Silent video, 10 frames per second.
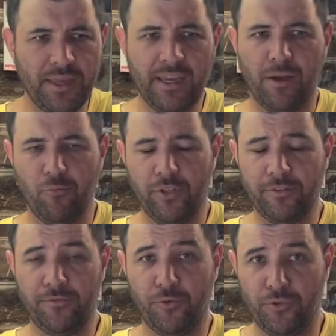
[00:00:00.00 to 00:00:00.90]
I'm really looking
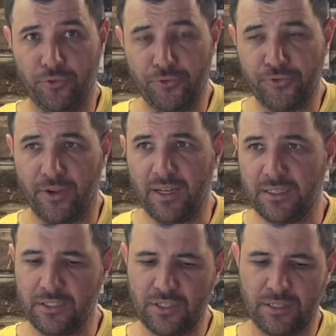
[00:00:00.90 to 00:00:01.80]
forward to Lutra,
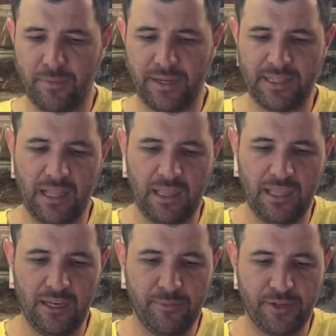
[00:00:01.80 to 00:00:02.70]
just to make that a
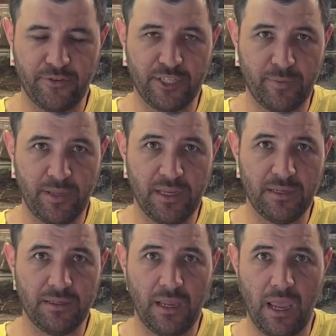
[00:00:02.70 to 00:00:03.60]
little bit crispier,
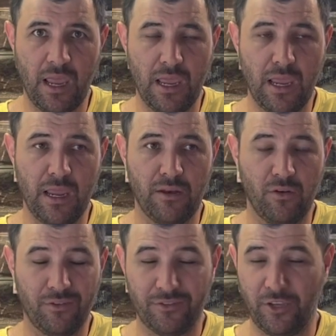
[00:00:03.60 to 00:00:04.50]
and
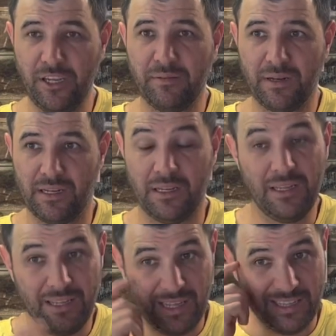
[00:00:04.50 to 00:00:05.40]
so I am gonna
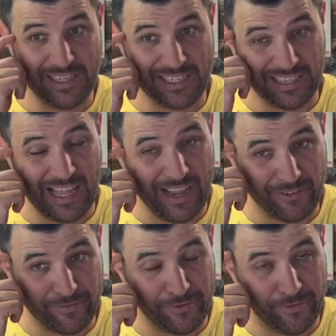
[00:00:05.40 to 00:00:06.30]
at least lager
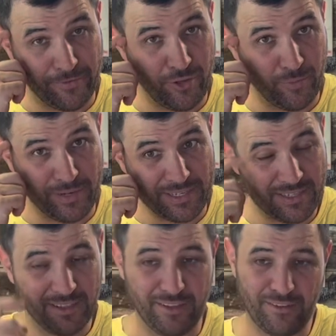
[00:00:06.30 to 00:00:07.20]
it for a few weeks, at
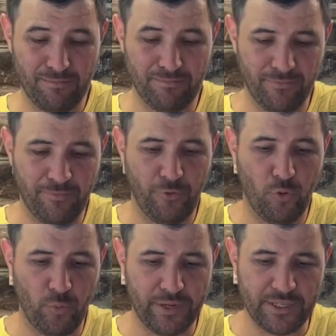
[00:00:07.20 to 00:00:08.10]
least 4
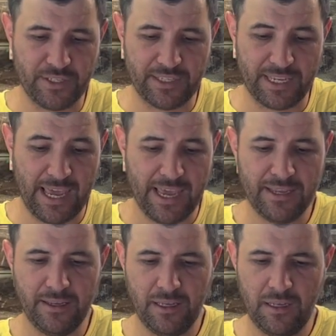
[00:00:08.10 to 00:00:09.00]
weeks in the keg
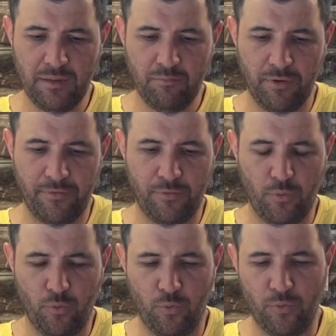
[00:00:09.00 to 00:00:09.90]

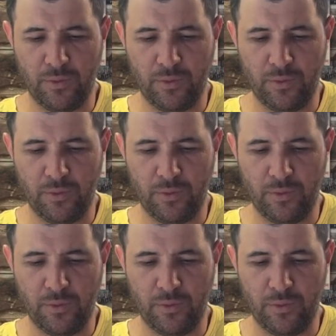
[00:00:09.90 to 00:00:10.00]
before